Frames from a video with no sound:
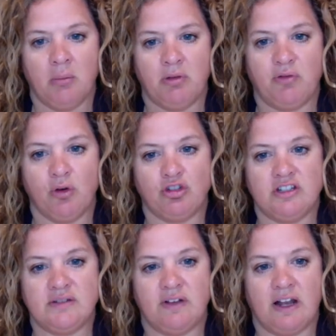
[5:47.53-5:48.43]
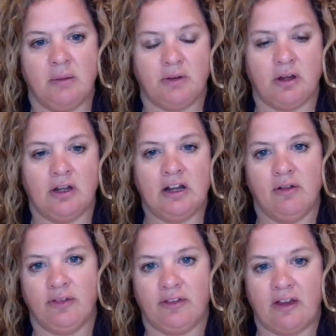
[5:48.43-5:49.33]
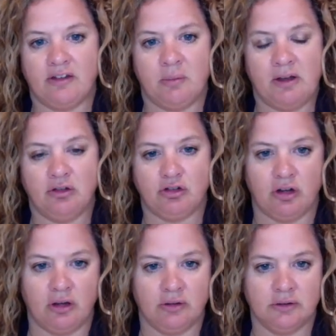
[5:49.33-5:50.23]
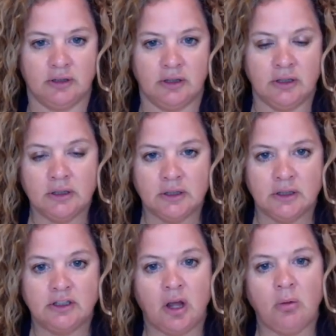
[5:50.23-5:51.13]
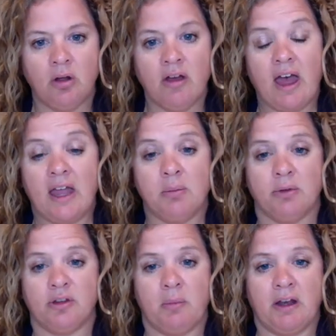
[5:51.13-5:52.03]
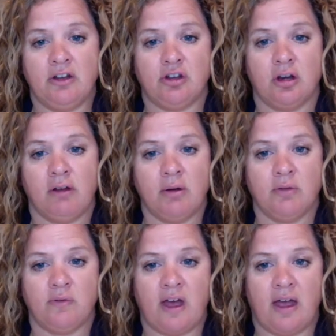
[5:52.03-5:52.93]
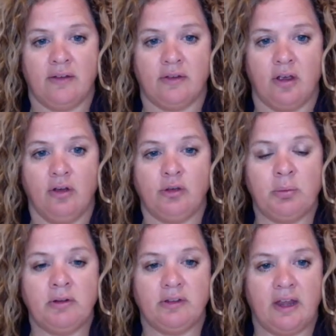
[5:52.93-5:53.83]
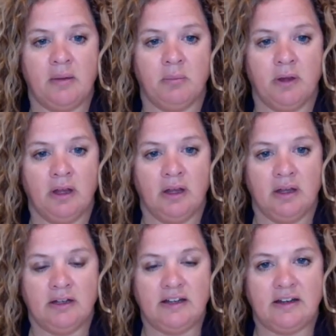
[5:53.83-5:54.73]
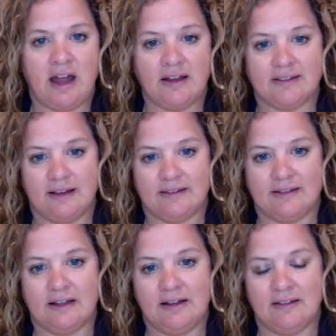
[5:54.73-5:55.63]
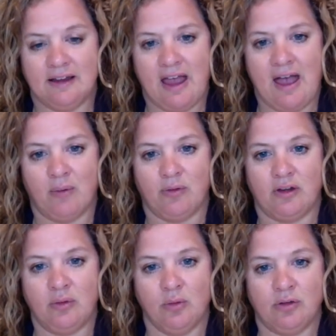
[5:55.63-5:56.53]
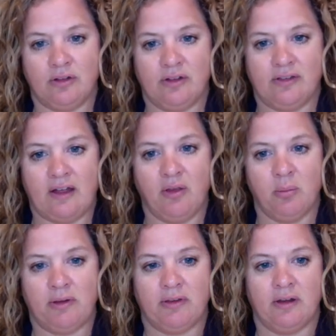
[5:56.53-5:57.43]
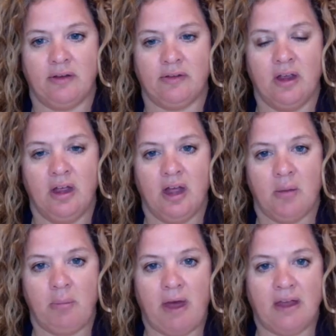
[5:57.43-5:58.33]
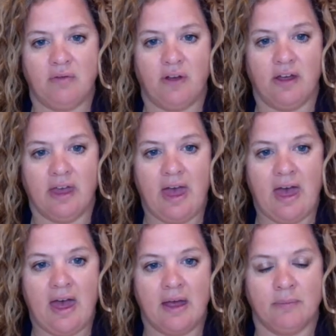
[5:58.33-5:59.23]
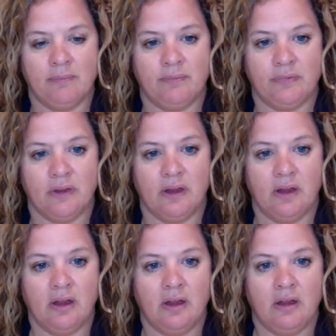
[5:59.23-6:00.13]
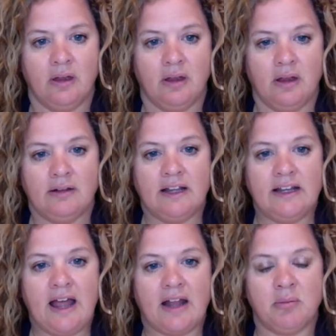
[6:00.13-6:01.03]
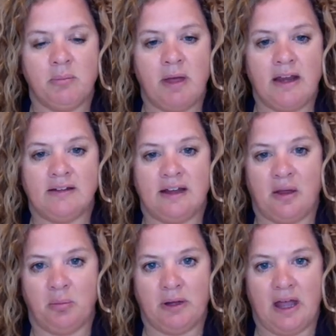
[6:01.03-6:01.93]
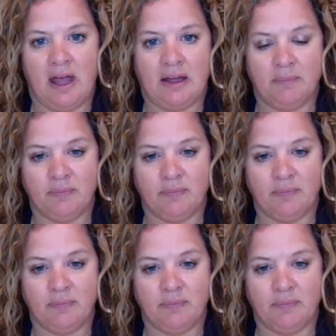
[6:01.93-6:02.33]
before she developed early onset dementia. No longer able to manage her own affairs, her husband Tim needed access to Lynn's accounts in order to sell the business and pay for her care. Lynn hadn't made an LPA,